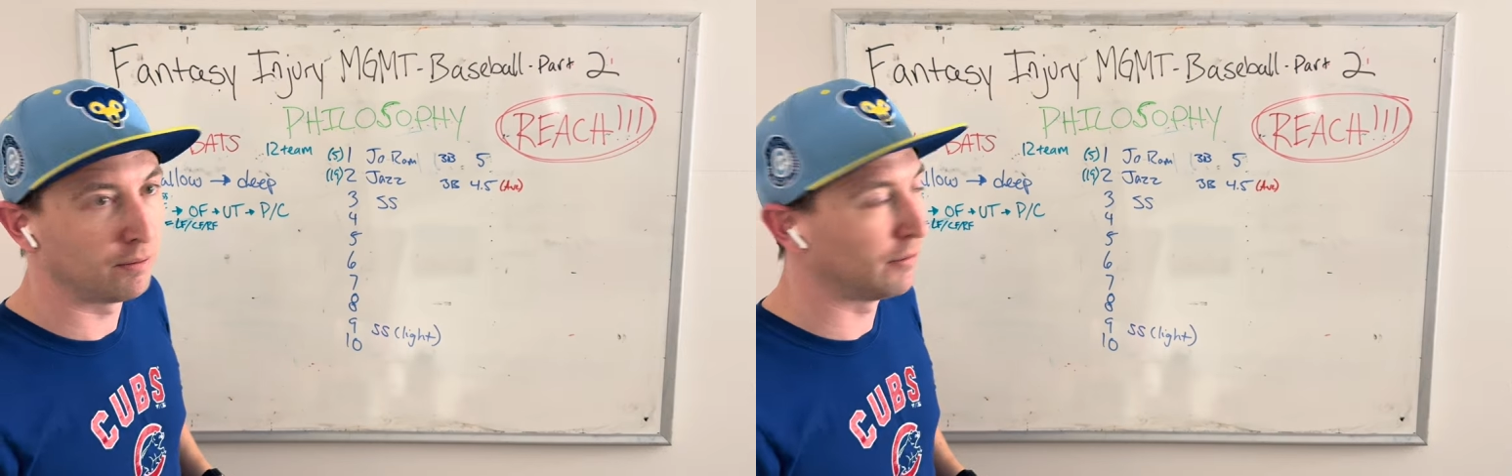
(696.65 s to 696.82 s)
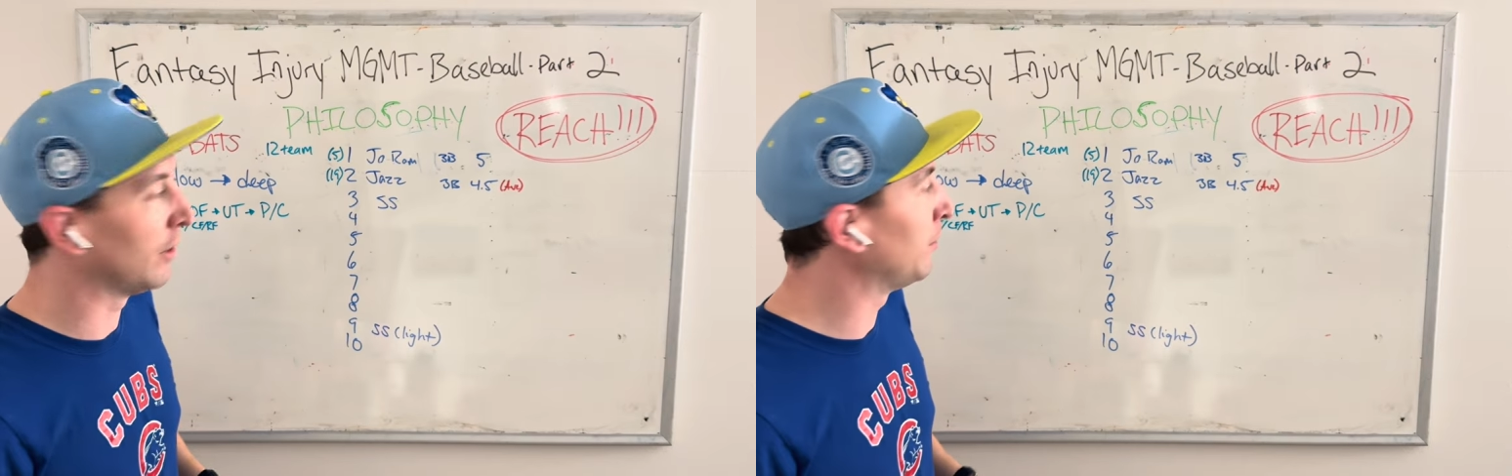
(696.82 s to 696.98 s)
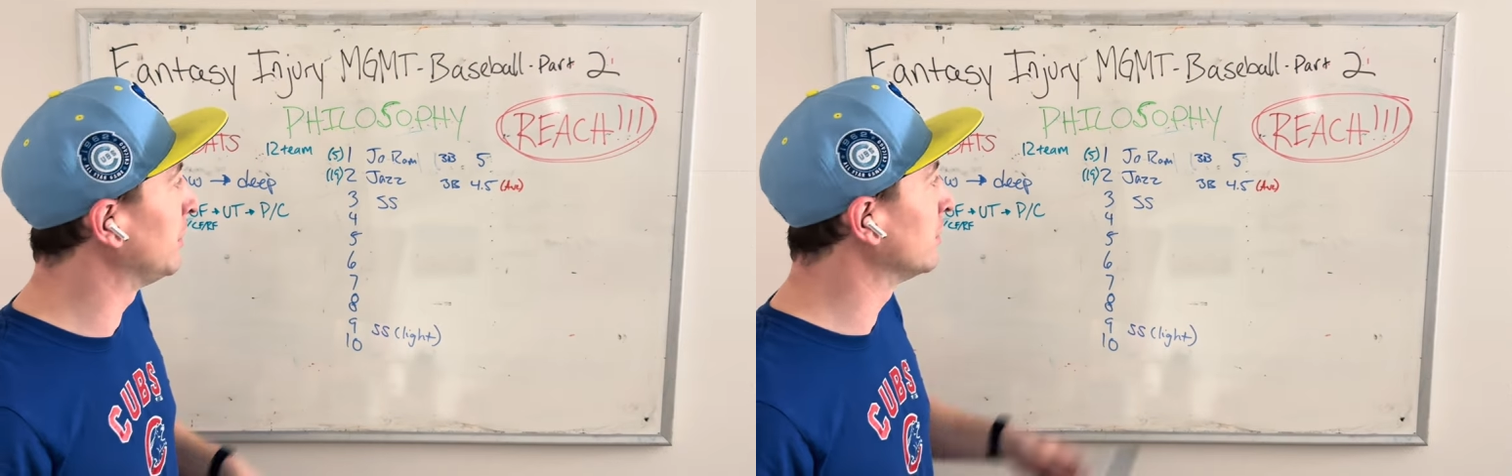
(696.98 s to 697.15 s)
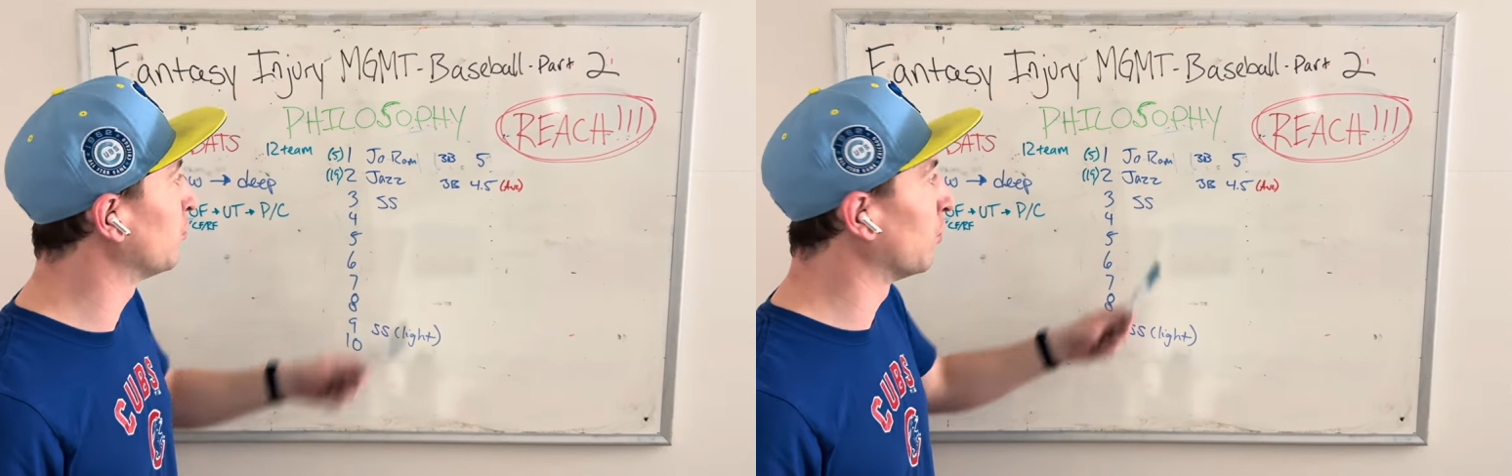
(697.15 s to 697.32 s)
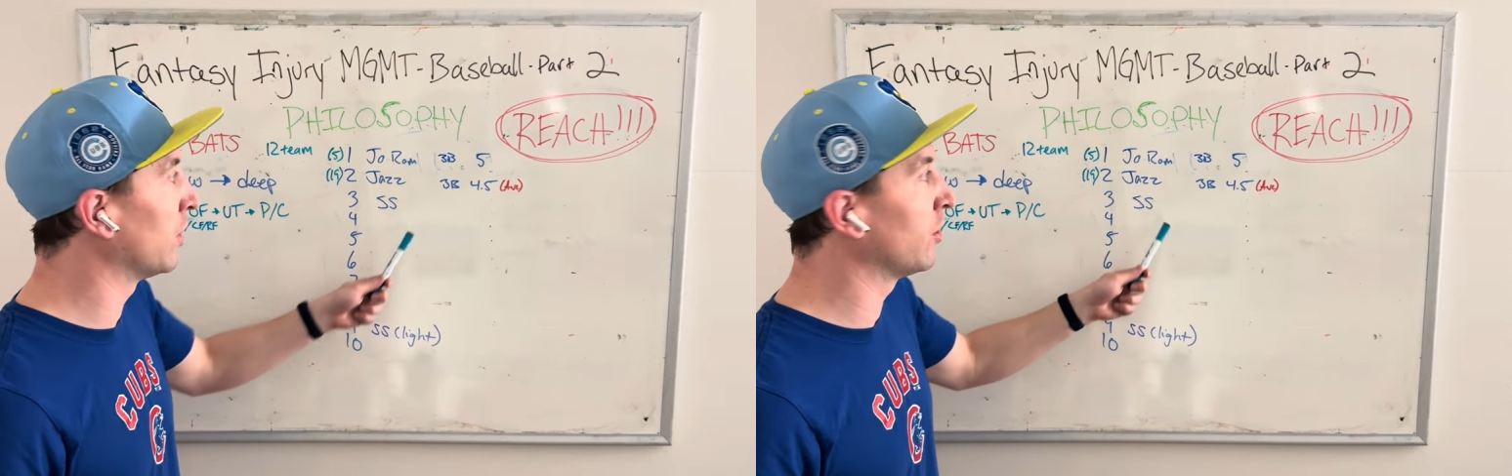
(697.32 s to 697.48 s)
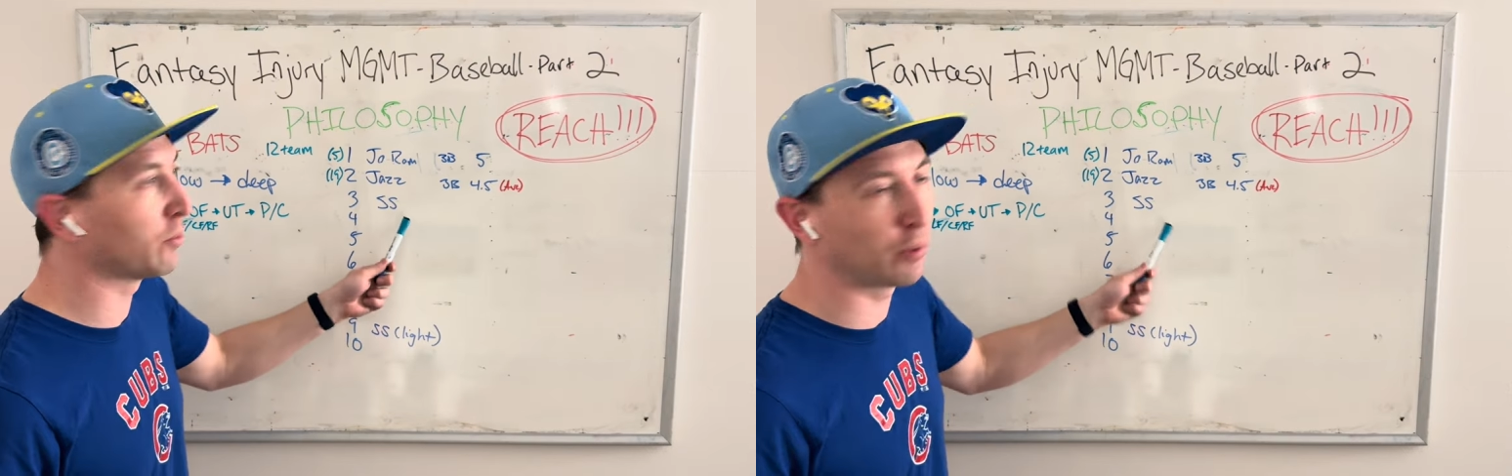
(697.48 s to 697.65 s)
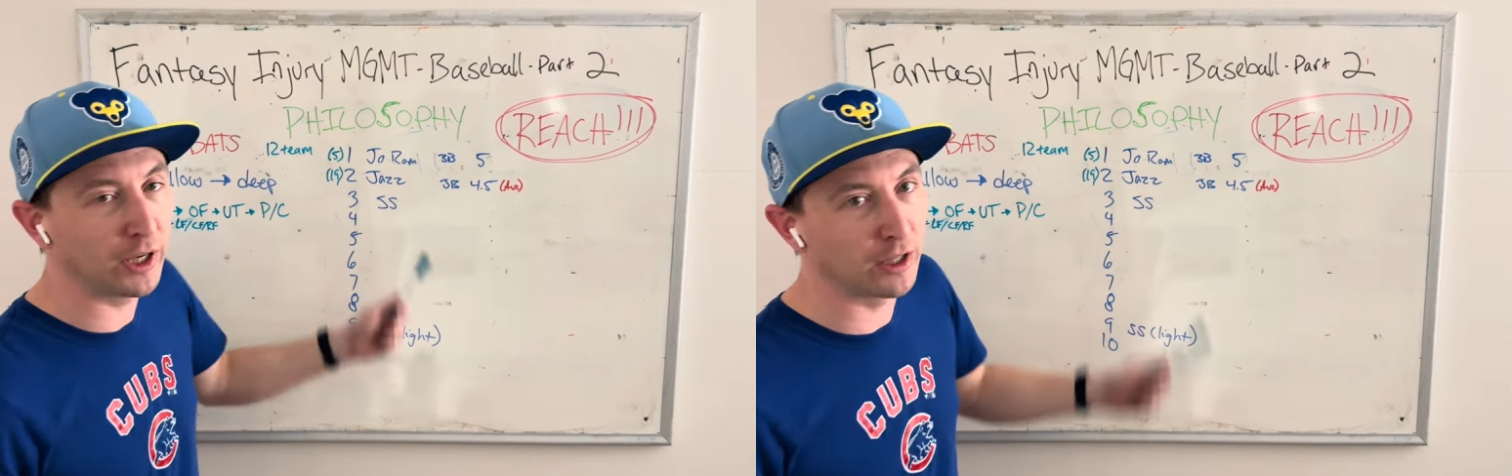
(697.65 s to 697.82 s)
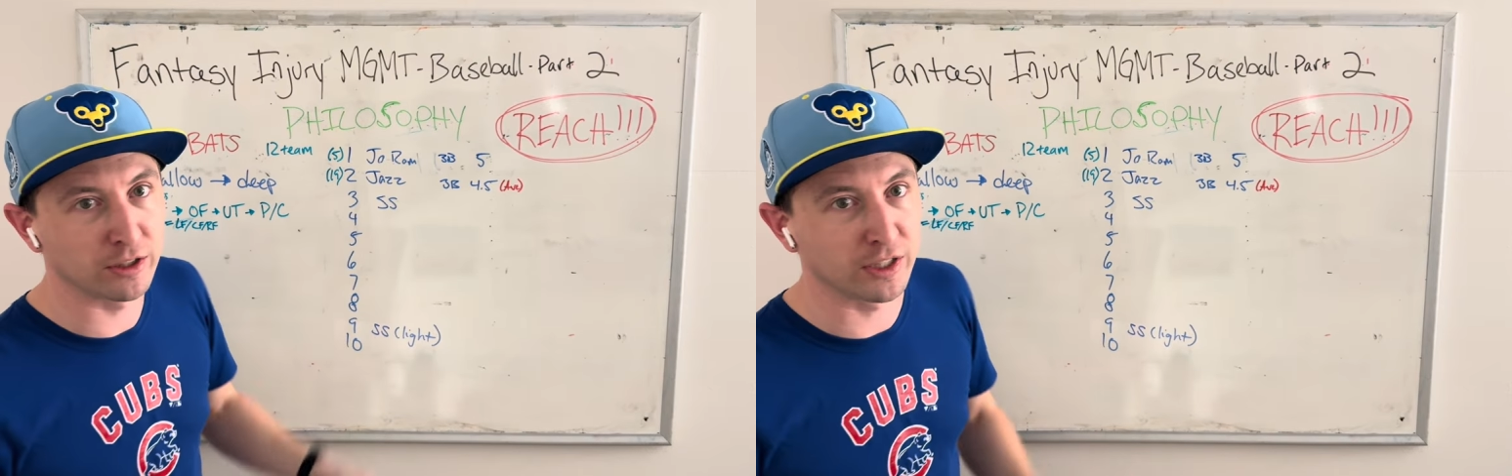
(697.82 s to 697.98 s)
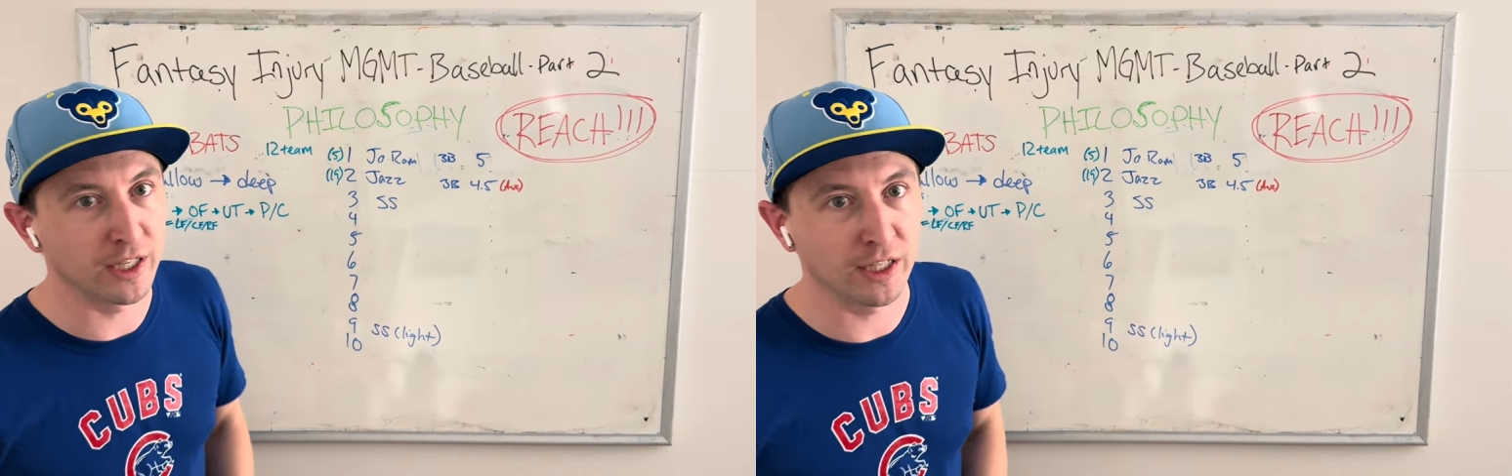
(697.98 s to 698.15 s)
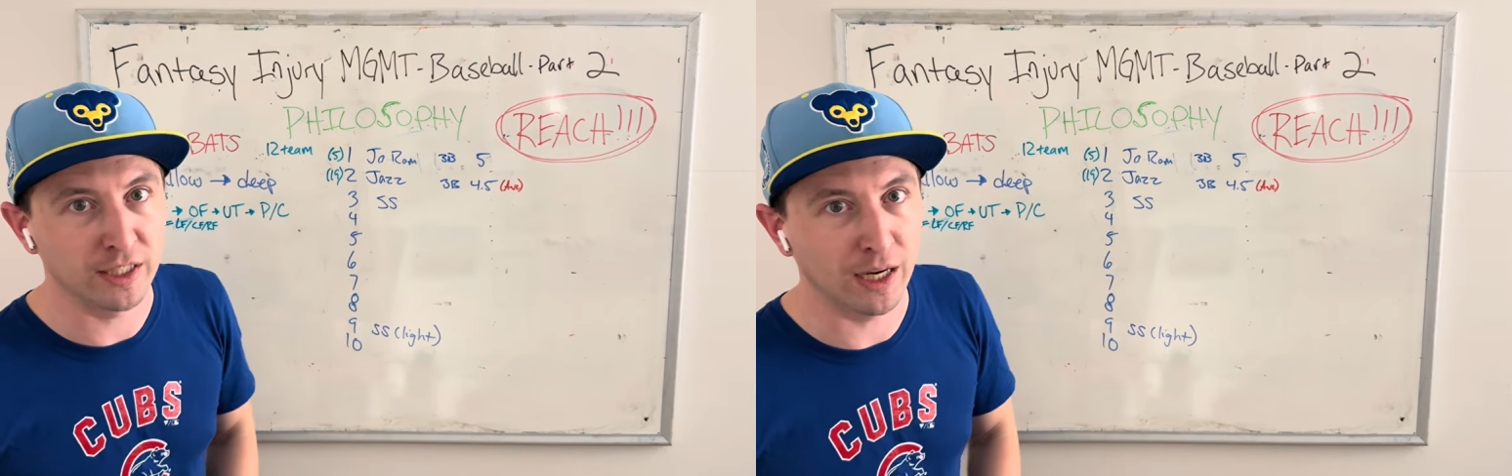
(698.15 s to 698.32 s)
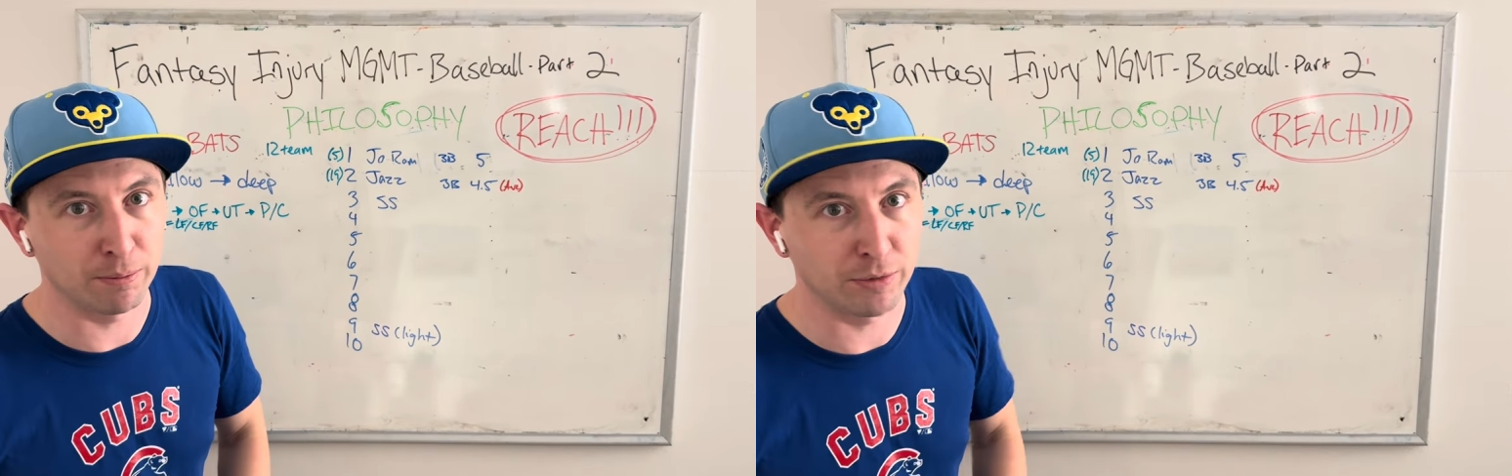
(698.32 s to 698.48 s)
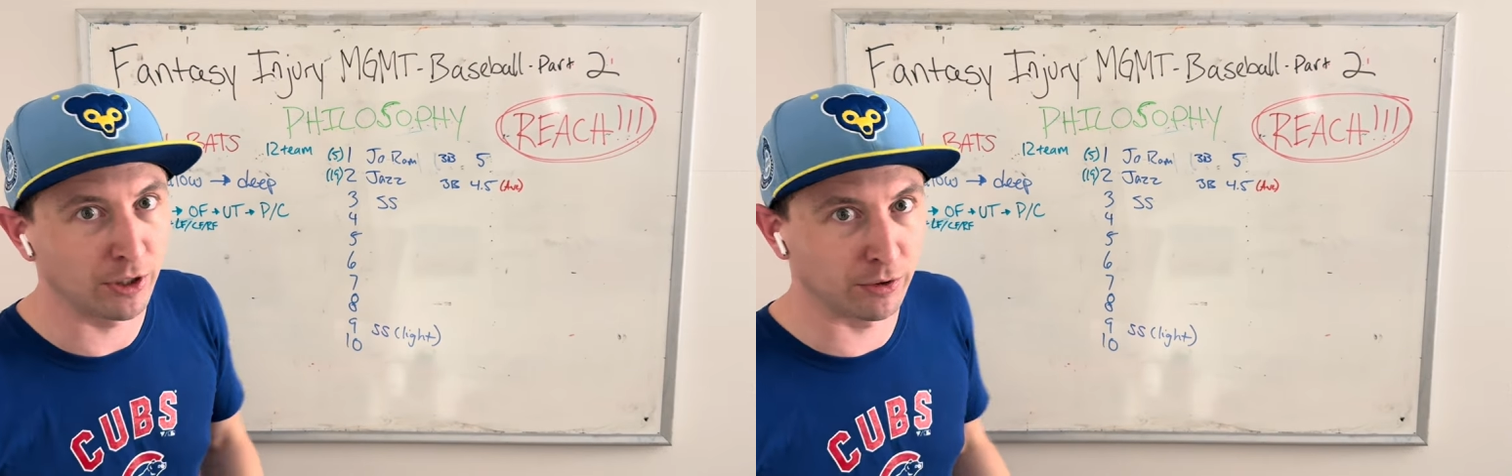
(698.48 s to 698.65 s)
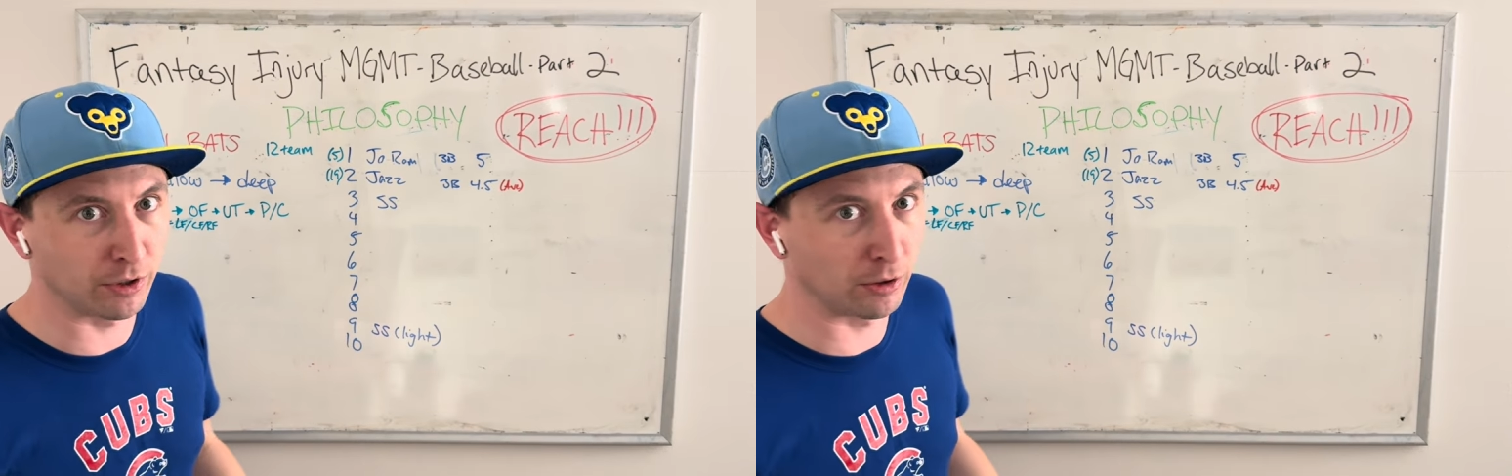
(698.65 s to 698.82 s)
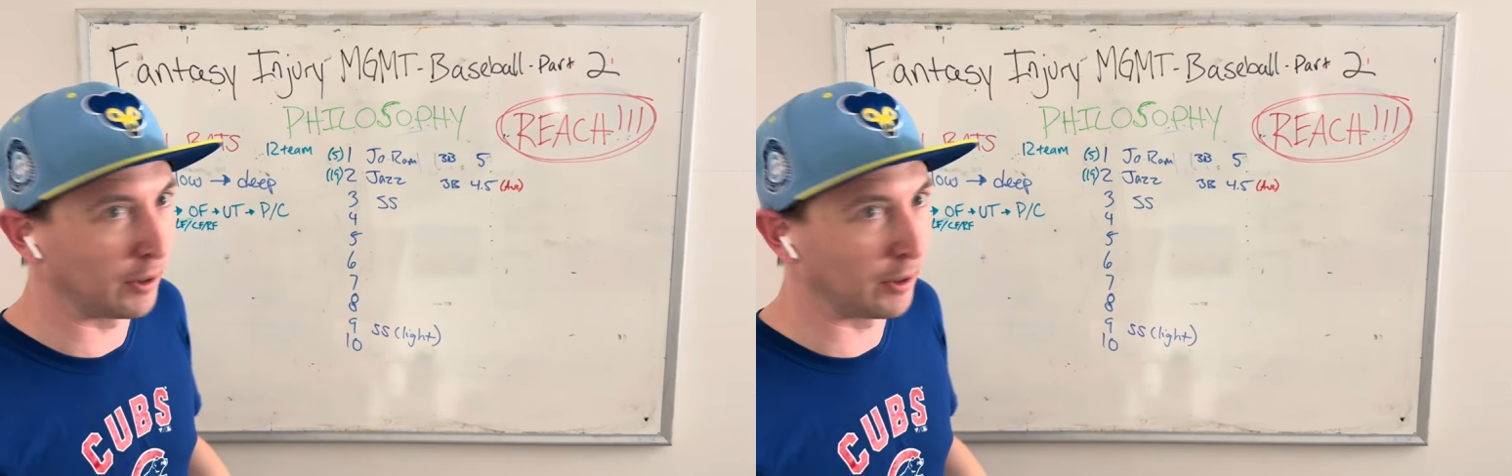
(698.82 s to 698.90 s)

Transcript: That means one other player doesn't get a top tier third